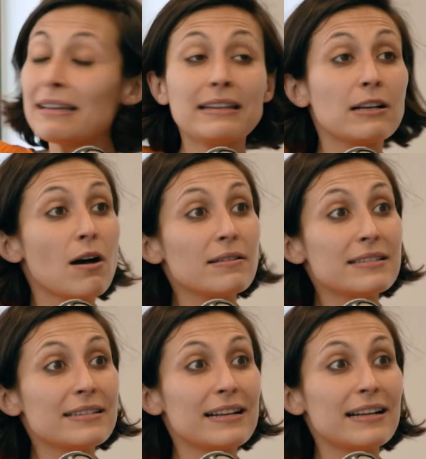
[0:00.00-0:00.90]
It costed